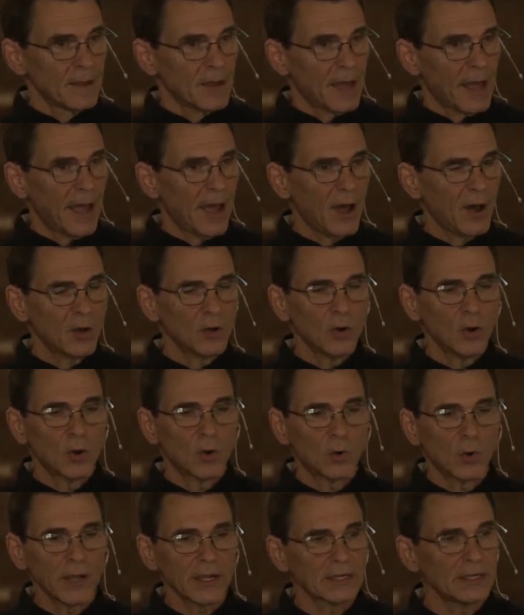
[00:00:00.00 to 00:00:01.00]
How
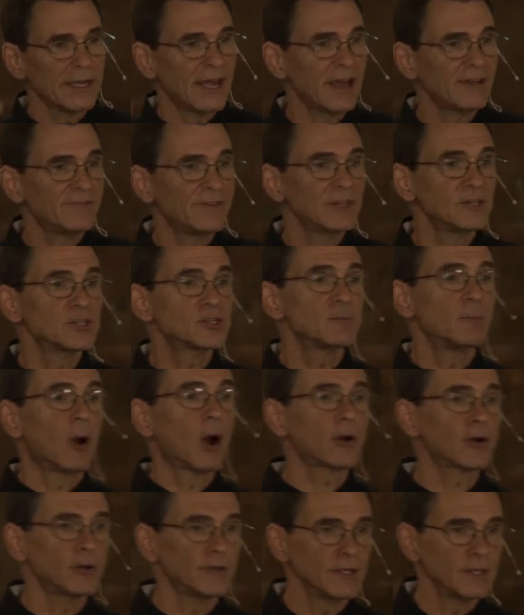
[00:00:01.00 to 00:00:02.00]
quickly I feel
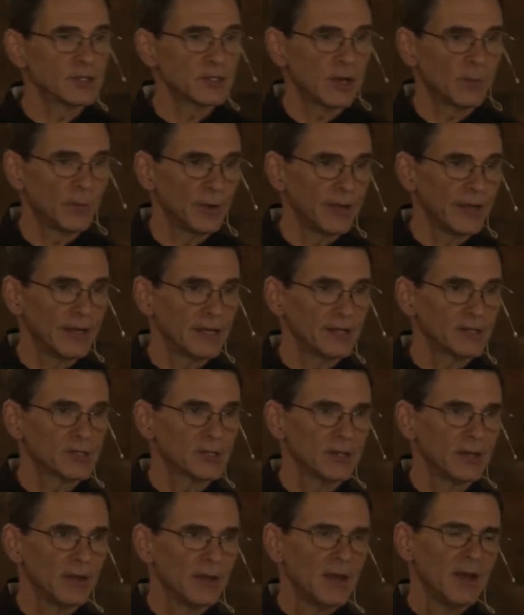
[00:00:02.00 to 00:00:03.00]
smarter than someone else.
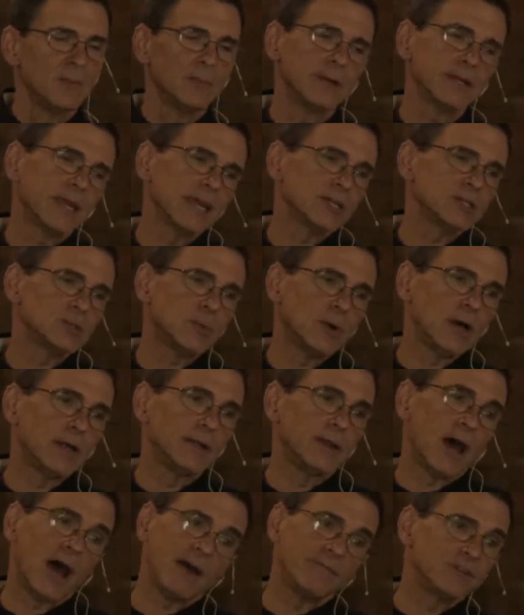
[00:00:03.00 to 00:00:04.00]
But guess what?
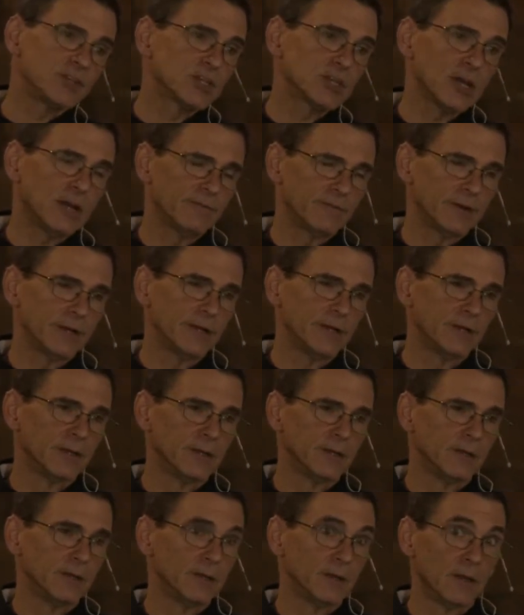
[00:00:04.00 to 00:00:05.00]
I've discovered
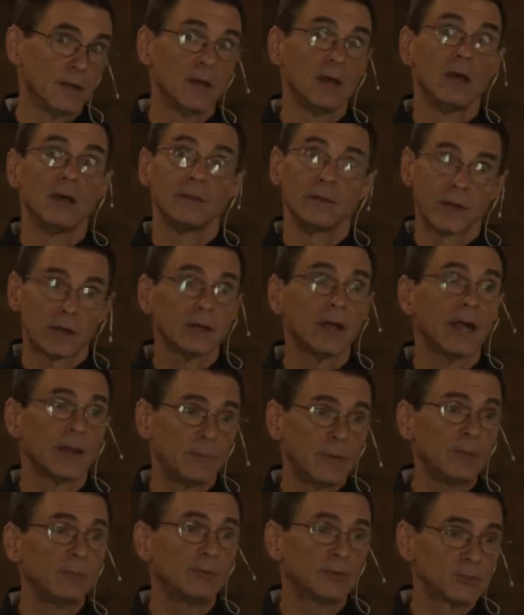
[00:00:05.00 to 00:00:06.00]
there are a lot of
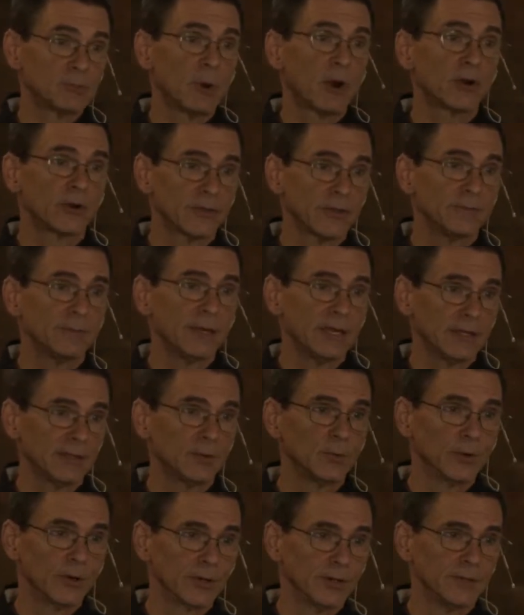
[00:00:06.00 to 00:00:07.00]
people smarter than me in the
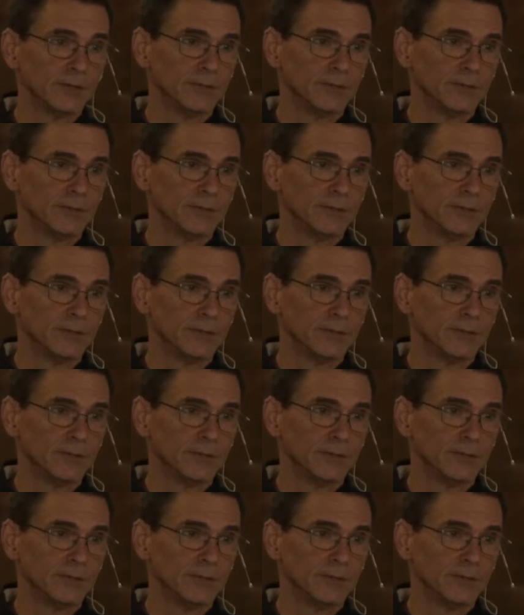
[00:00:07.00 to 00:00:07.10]
world.